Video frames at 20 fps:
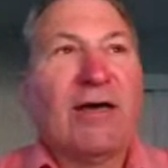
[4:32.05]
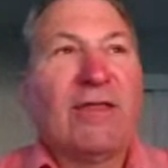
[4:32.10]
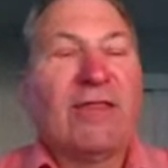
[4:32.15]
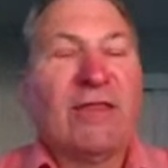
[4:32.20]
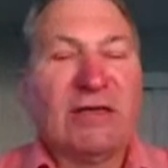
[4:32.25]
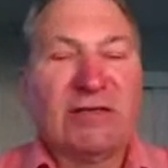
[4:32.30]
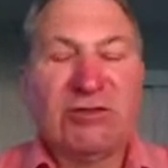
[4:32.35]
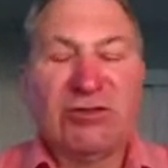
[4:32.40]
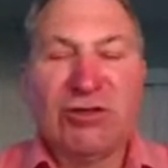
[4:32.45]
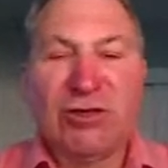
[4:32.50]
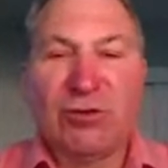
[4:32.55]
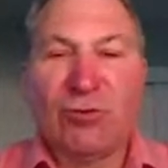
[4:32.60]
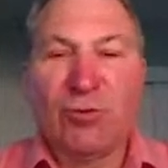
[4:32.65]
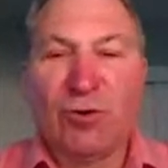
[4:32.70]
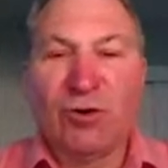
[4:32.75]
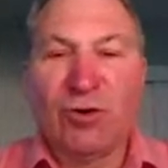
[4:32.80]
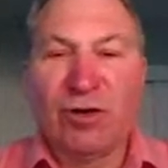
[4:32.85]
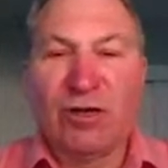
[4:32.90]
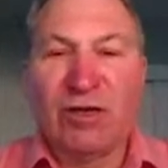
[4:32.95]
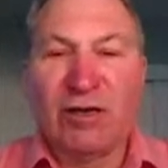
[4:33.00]
This year,
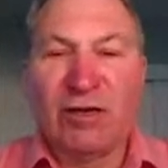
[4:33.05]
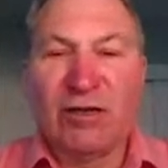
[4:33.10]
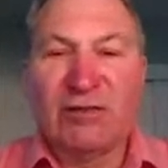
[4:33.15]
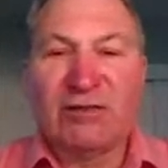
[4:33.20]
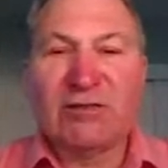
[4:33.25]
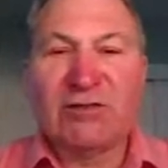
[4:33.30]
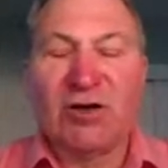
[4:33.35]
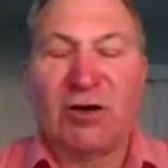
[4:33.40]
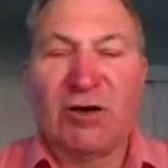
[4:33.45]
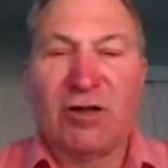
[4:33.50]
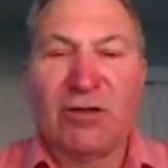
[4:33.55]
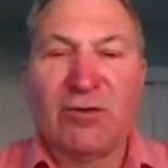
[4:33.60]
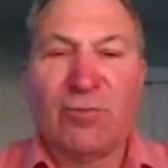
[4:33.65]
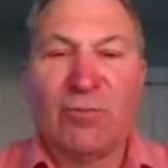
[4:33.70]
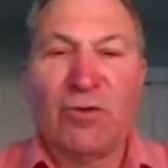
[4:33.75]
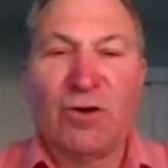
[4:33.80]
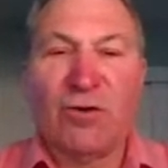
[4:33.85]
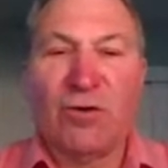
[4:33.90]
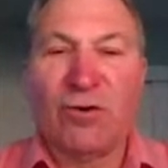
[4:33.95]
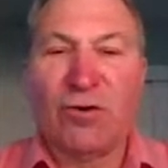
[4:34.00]
we're looking at starting to
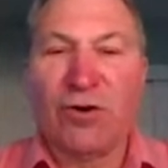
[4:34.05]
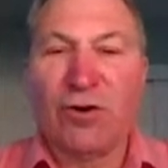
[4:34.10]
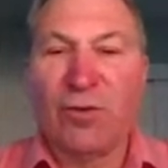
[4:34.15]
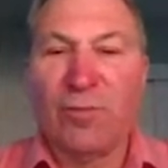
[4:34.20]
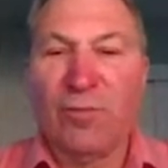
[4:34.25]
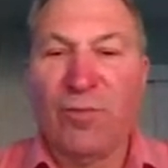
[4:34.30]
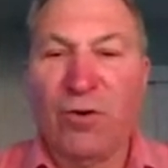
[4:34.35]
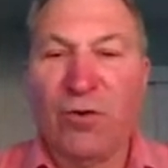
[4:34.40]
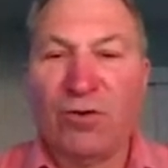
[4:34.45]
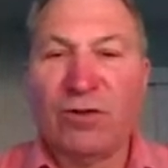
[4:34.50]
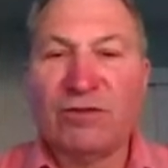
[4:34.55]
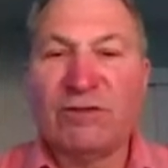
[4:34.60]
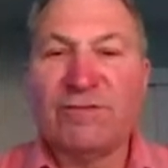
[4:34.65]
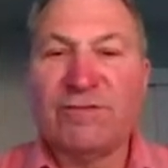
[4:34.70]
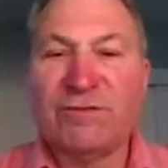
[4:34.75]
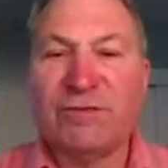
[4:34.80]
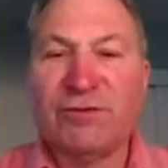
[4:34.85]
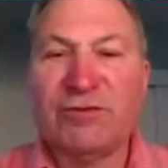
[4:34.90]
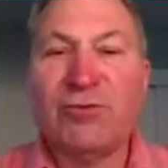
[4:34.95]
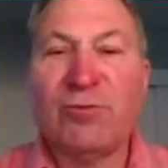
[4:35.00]
pre-order components
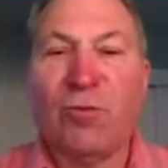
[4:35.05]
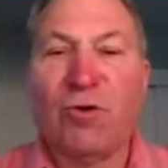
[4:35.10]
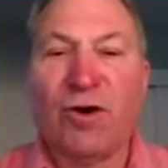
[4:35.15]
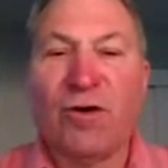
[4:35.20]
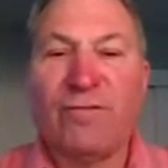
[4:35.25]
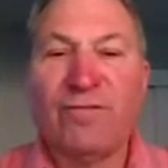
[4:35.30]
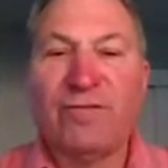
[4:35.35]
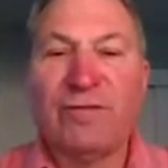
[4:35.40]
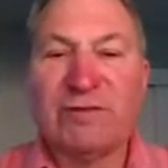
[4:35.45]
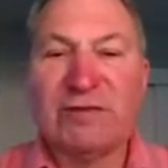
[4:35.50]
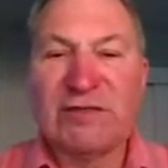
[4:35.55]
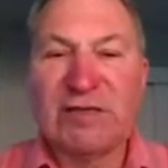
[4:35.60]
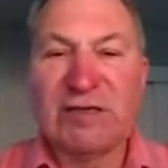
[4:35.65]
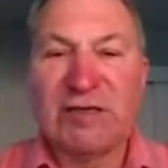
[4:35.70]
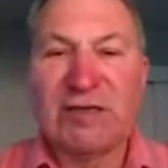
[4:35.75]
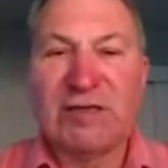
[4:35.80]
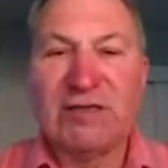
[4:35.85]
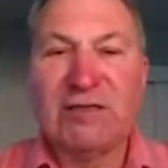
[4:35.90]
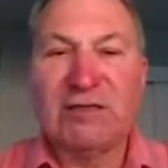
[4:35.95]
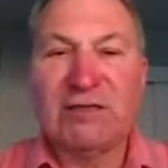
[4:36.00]
for two more
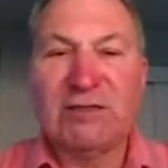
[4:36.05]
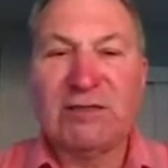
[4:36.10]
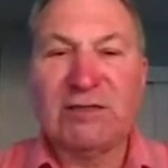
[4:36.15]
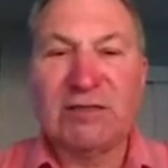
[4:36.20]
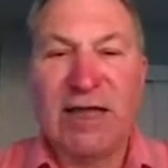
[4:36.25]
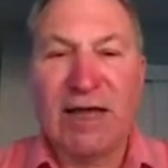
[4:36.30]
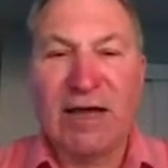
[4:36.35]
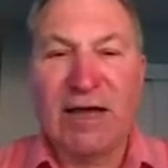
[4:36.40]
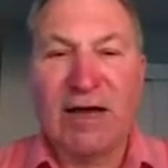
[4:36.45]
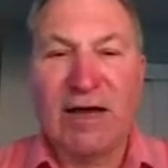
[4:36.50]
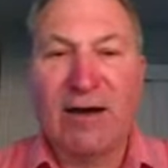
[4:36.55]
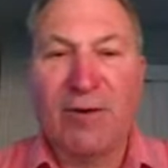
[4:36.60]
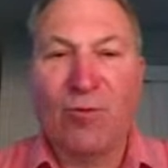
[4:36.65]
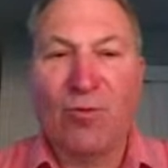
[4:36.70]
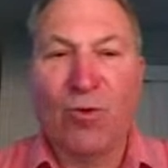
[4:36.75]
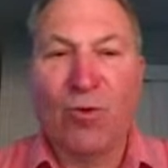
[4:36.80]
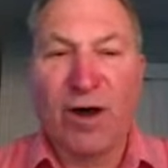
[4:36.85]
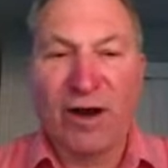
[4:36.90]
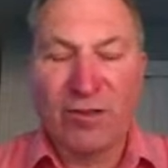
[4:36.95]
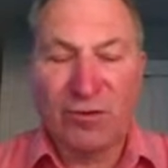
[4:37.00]
facilities.
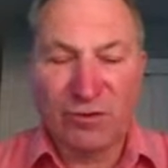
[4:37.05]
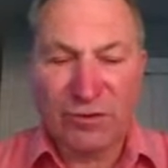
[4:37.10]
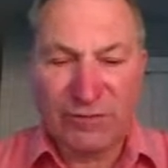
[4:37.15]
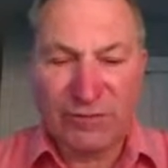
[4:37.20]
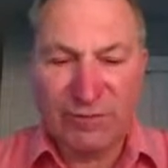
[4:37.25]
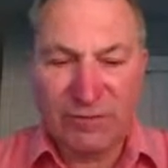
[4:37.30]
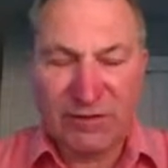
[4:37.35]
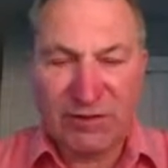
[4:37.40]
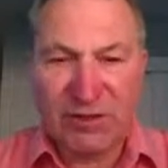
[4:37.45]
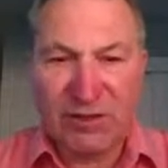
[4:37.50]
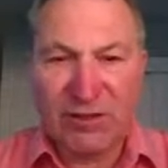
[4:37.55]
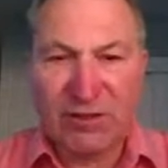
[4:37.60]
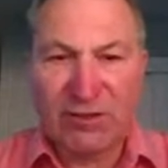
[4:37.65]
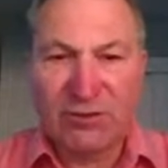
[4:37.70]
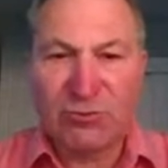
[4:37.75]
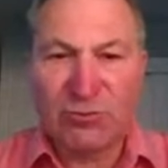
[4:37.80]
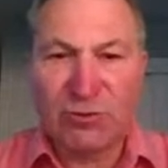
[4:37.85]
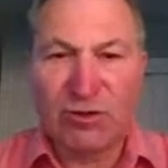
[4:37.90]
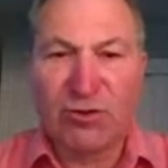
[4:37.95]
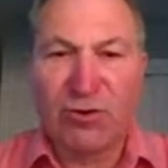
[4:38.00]
One of those
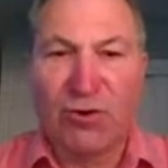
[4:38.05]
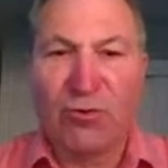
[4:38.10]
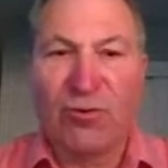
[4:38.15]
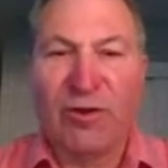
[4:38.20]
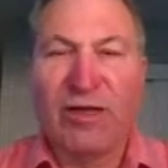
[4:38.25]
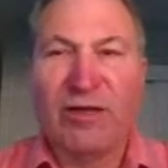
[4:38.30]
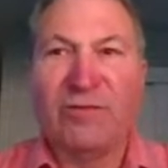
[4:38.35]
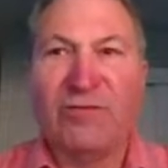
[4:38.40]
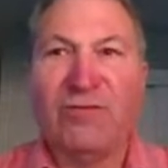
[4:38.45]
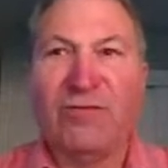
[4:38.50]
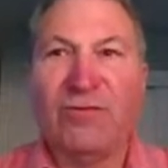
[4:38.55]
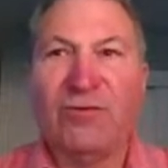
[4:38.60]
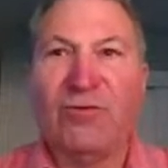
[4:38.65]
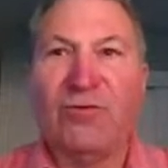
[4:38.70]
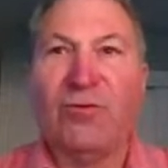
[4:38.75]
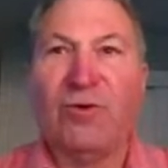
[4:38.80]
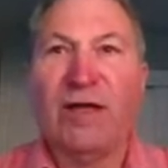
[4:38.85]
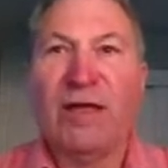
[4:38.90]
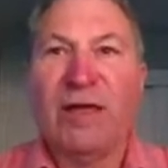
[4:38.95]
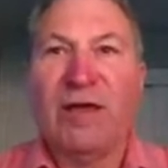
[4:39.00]
facilities will go
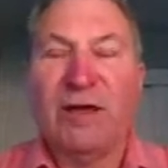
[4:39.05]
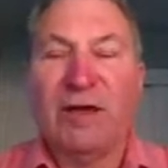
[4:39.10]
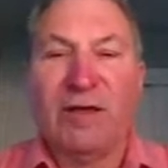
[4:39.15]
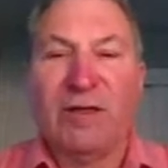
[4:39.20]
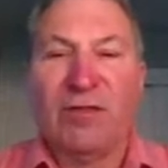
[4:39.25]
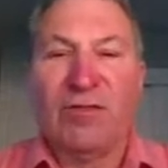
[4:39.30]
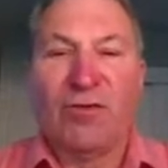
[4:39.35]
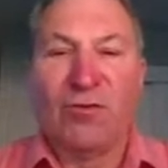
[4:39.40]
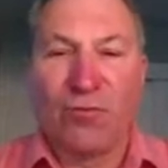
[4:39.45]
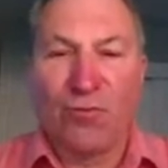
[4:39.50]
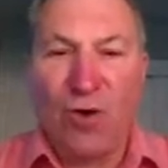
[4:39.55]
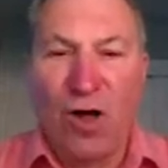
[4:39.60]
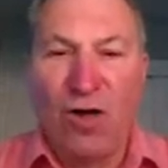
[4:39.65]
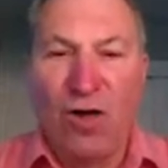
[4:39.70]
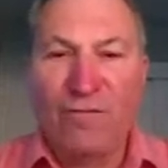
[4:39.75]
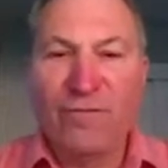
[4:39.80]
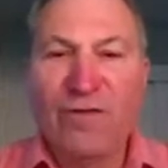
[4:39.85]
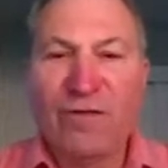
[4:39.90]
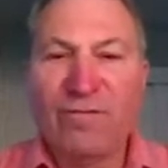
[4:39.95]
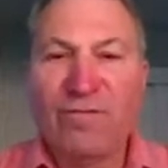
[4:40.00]
into the
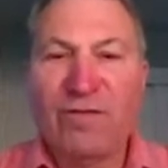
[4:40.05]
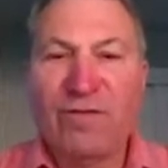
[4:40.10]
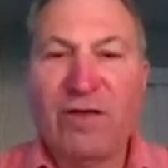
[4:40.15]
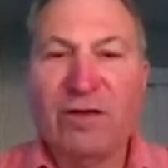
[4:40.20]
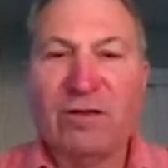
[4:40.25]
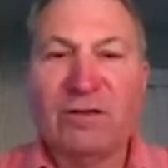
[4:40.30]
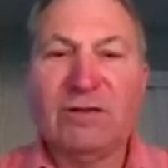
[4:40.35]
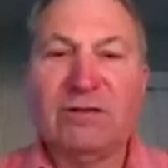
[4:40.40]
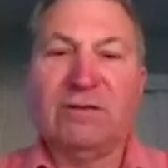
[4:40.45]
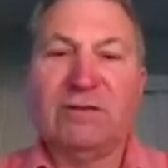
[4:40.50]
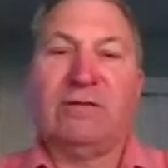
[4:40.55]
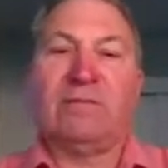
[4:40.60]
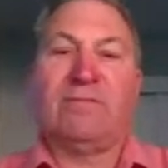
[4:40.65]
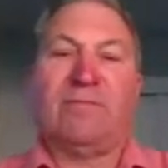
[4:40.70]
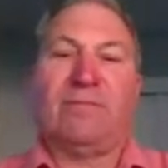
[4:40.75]
Rolfing Field.